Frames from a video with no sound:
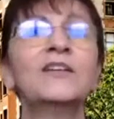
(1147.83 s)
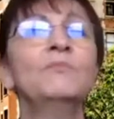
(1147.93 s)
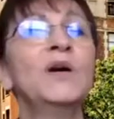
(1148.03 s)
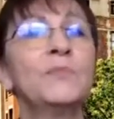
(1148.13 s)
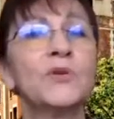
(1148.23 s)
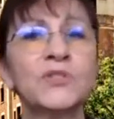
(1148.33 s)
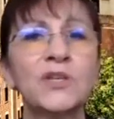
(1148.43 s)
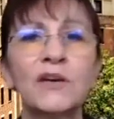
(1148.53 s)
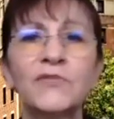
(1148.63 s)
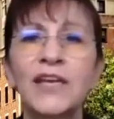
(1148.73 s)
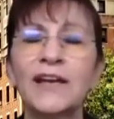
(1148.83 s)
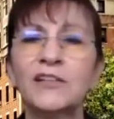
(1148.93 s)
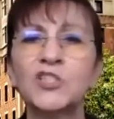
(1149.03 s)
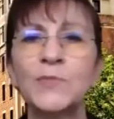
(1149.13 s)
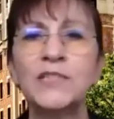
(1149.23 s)
members of the
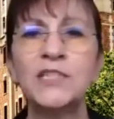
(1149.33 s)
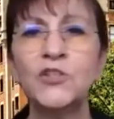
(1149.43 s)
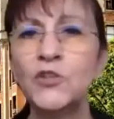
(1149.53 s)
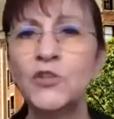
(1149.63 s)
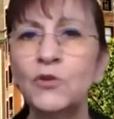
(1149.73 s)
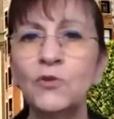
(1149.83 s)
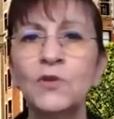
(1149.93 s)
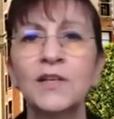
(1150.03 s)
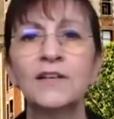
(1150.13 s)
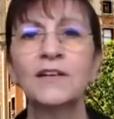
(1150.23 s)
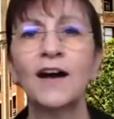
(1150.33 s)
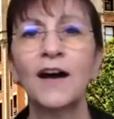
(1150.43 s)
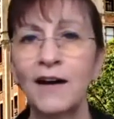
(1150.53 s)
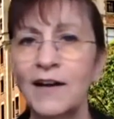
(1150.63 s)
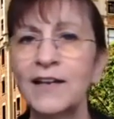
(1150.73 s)

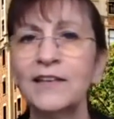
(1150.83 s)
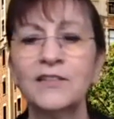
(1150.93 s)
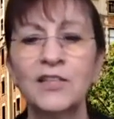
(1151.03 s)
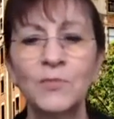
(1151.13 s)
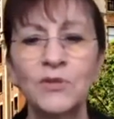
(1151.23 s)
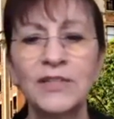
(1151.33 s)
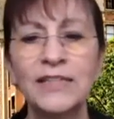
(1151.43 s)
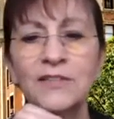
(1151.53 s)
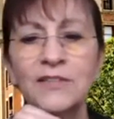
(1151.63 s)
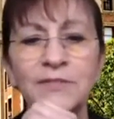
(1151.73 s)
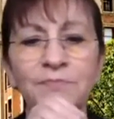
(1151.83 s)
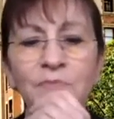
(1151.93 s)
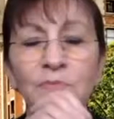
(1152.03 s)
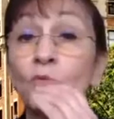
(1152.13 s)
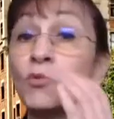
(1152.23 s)
LGBTQI communities,
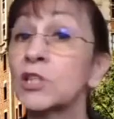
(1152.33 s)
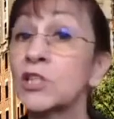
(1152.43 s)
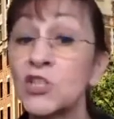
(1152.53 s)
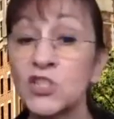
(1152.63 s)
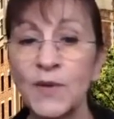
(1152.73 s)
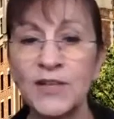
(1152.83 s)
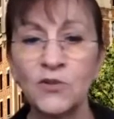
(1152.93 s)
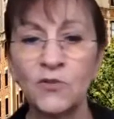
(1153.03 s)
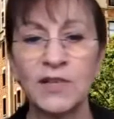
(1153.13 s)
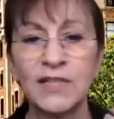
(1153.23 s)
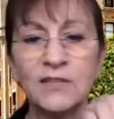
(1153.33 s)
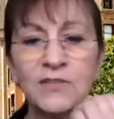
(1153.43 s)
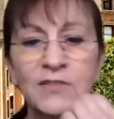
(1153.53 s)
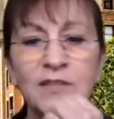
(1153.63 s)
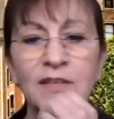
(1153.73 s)
religious
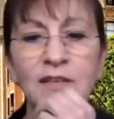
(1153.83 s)
minorities.